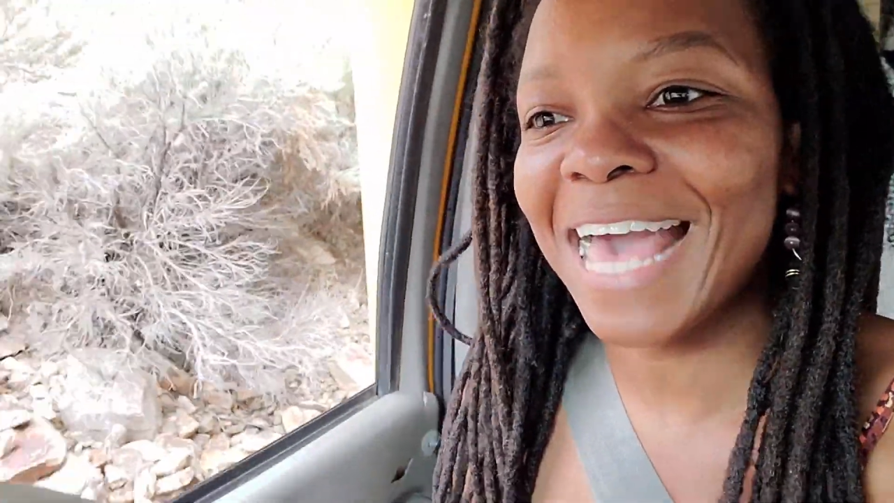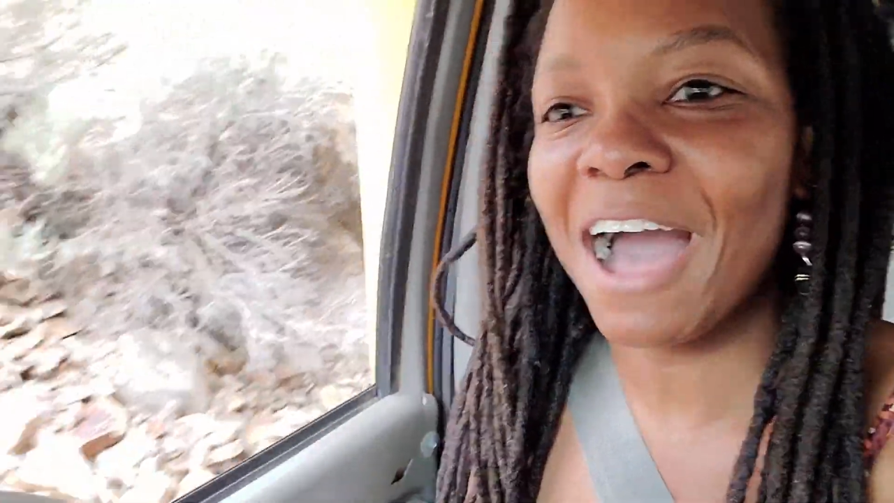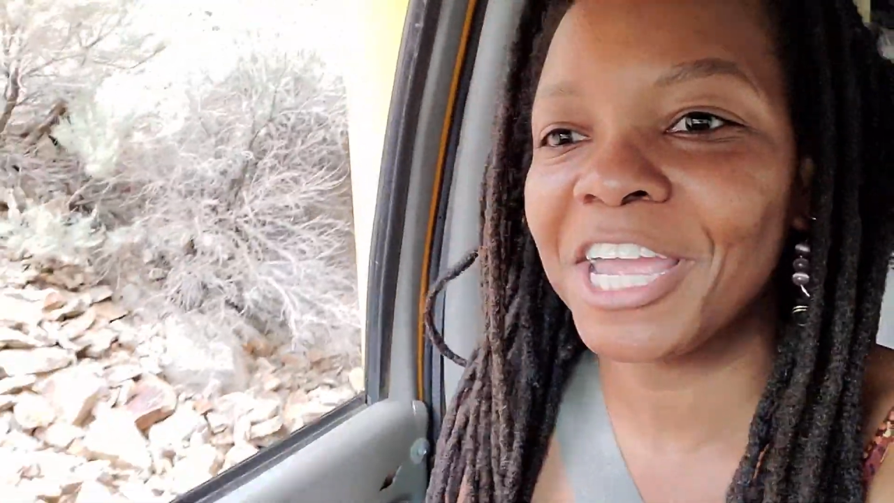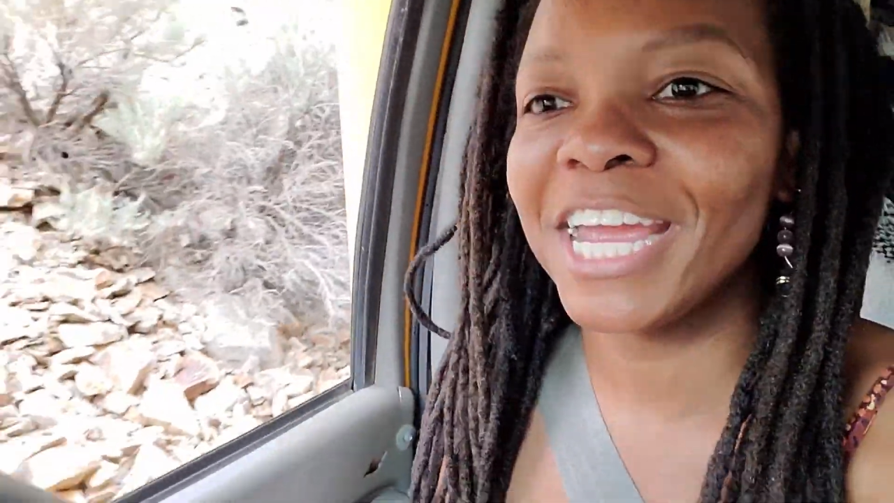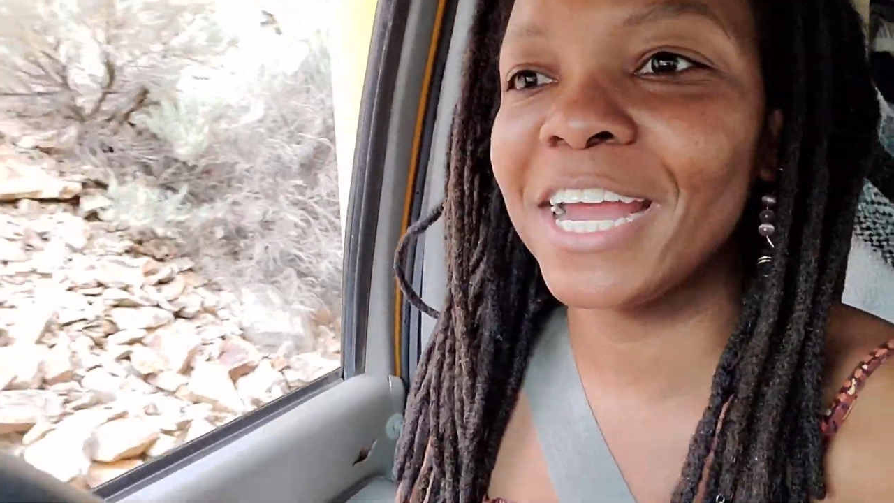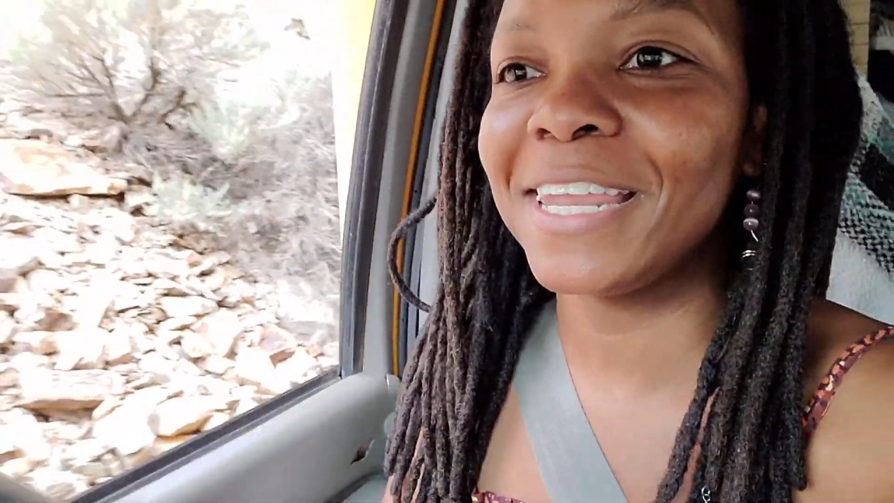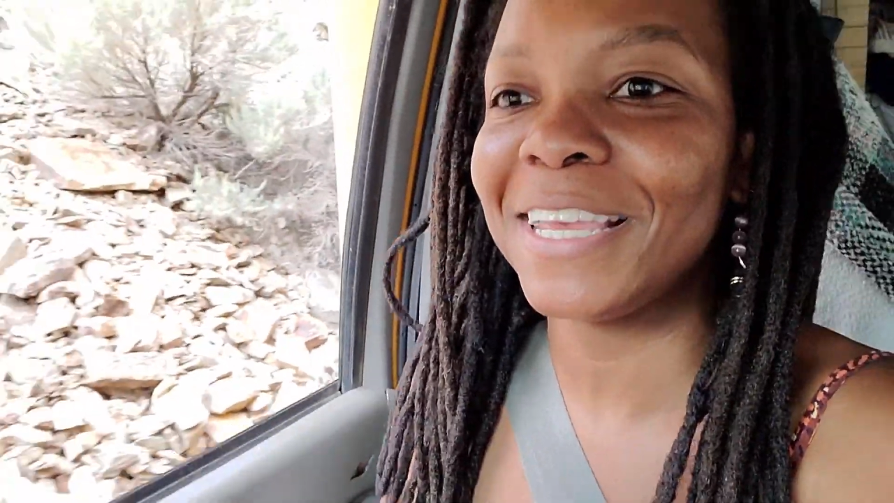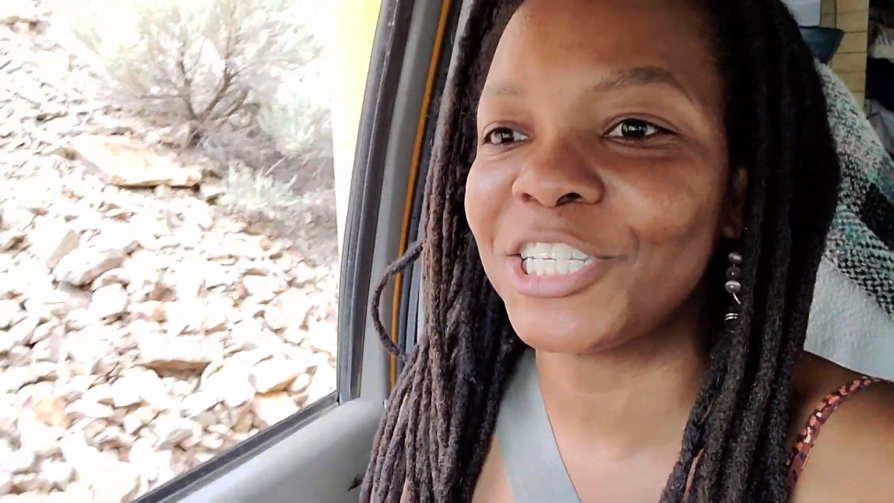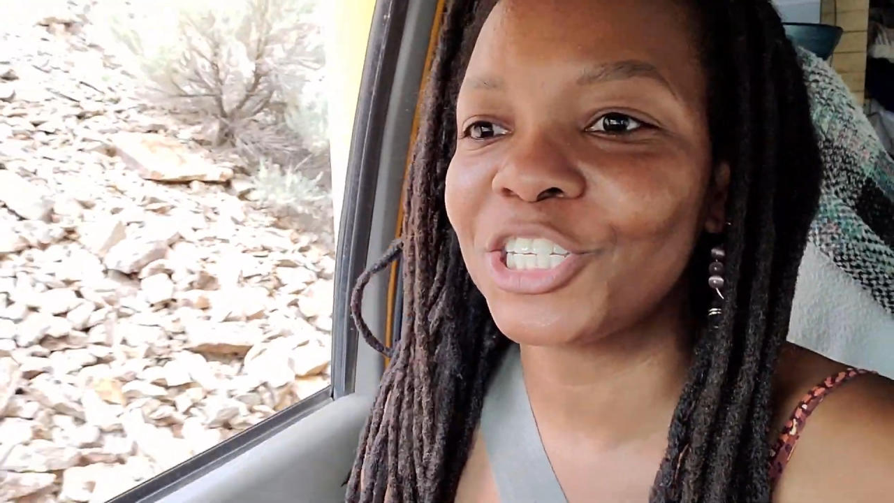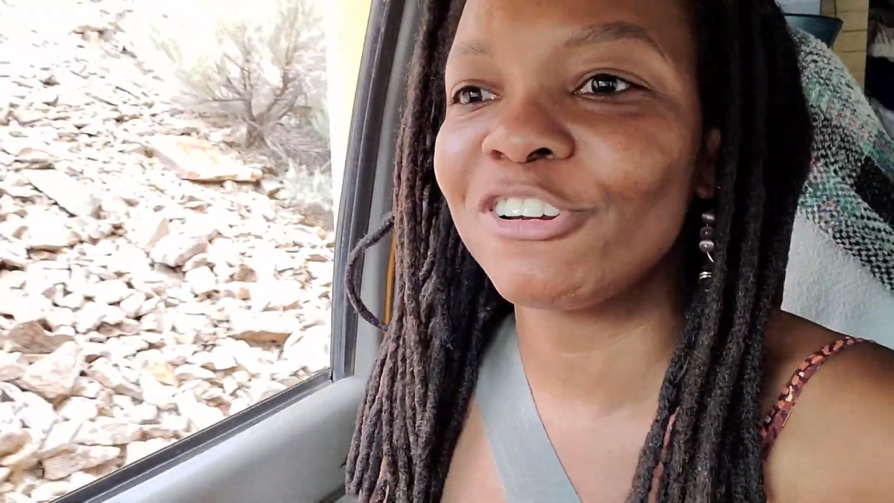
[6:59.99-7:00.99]
out here in
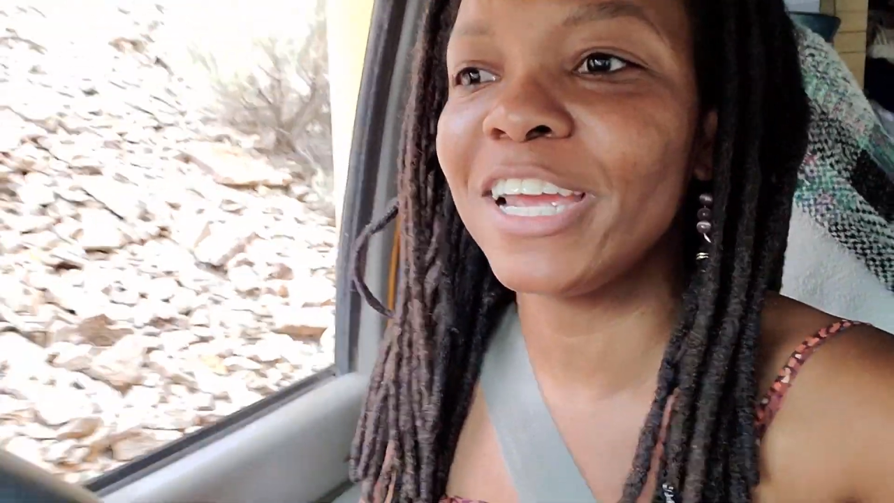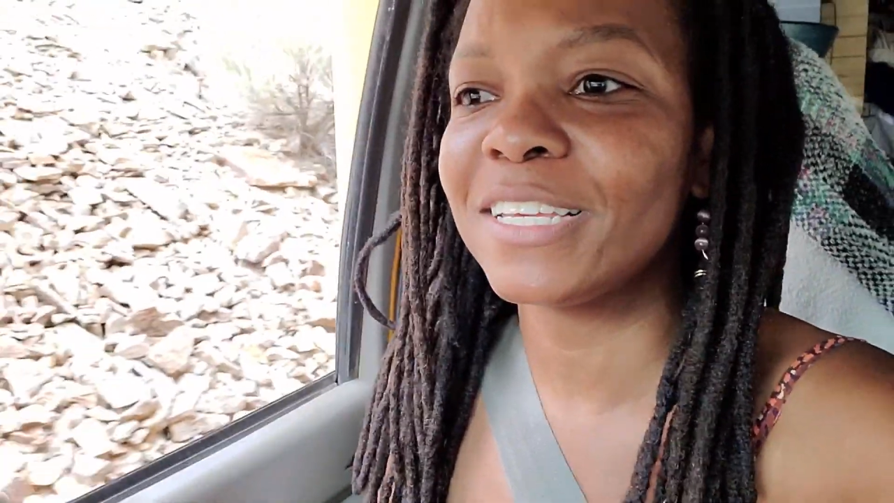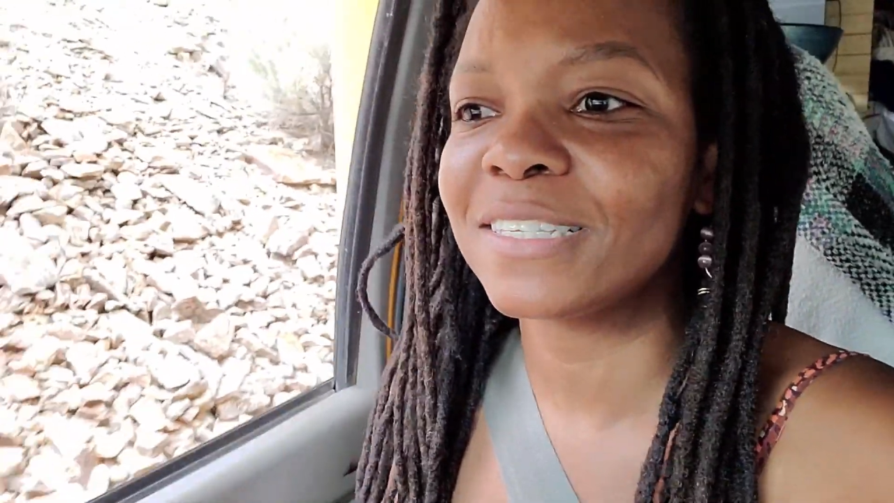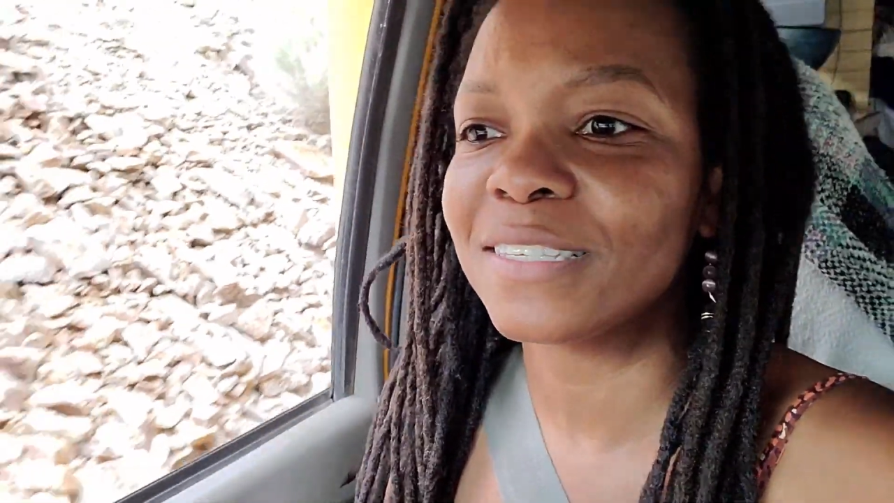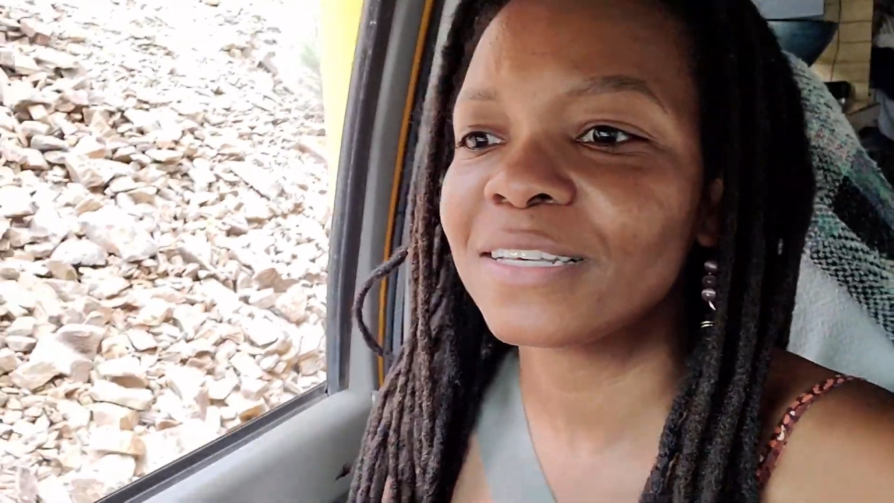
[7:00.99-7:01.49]
these streets.